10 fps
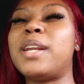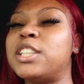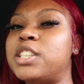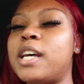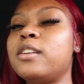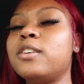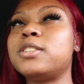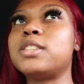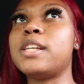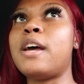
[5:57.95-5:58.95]
but like she had a
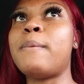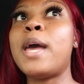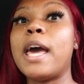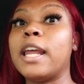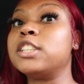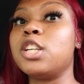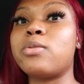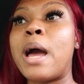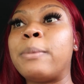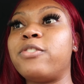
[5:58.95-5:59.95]
little slip and like she
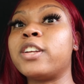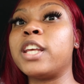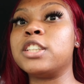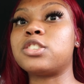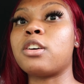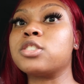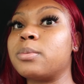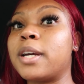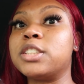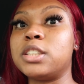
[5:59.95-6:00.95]
grabbed for the
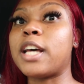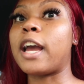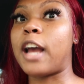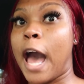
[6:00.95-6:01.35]
instructor because she's like,